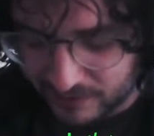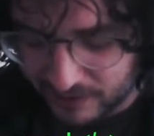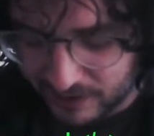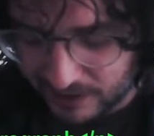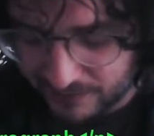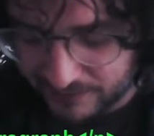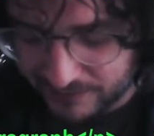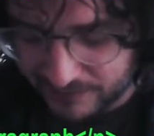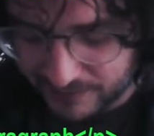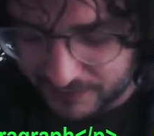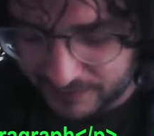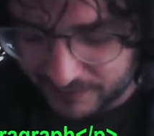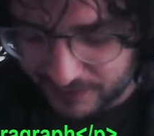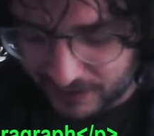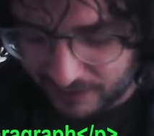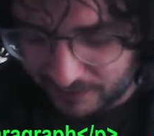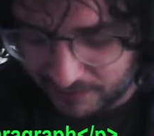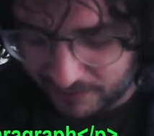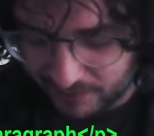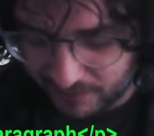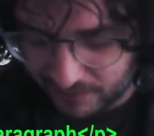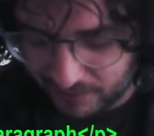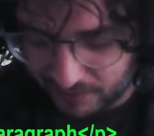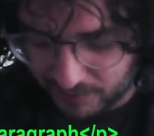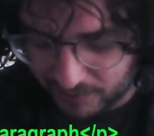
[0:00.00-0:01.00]
left
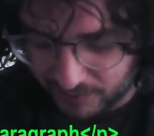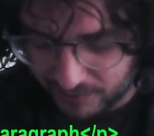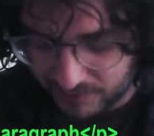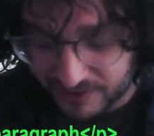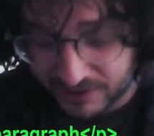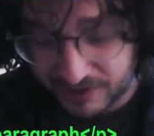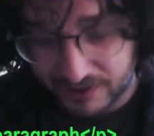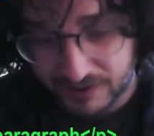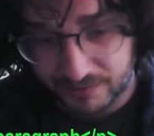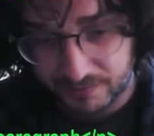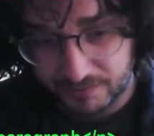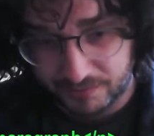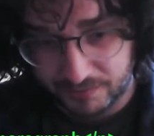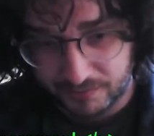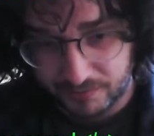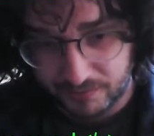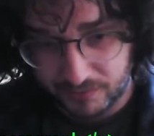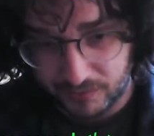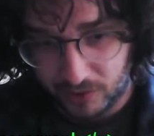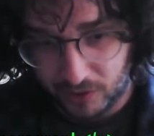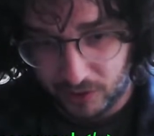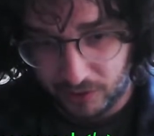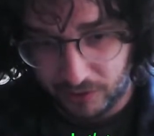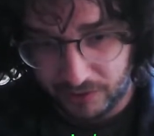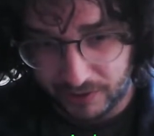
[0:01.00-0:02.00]
arrow which is
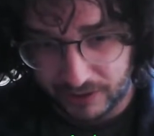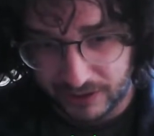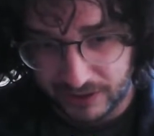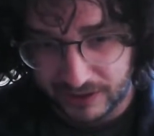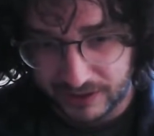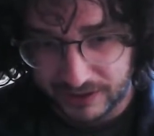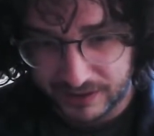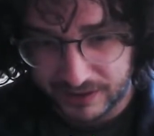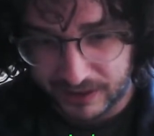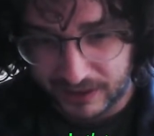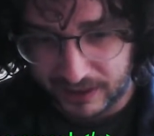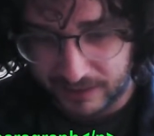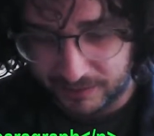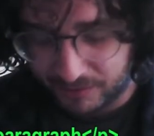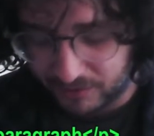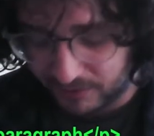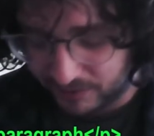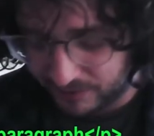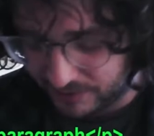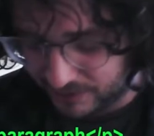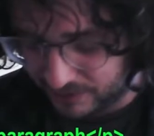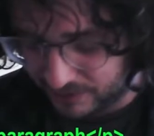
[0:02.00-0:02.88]
on the English keyboard